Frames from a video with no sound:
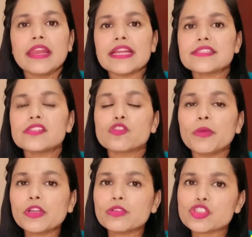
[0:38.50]
Let's say
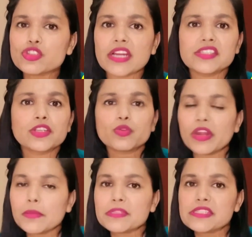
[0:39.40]
Zomato is charging
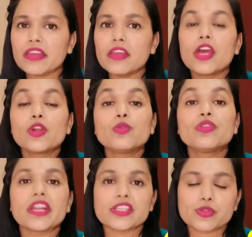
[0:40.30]
20% to
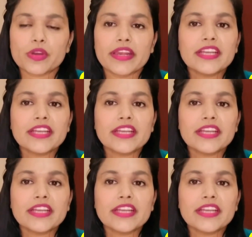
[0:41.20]
the restaurant.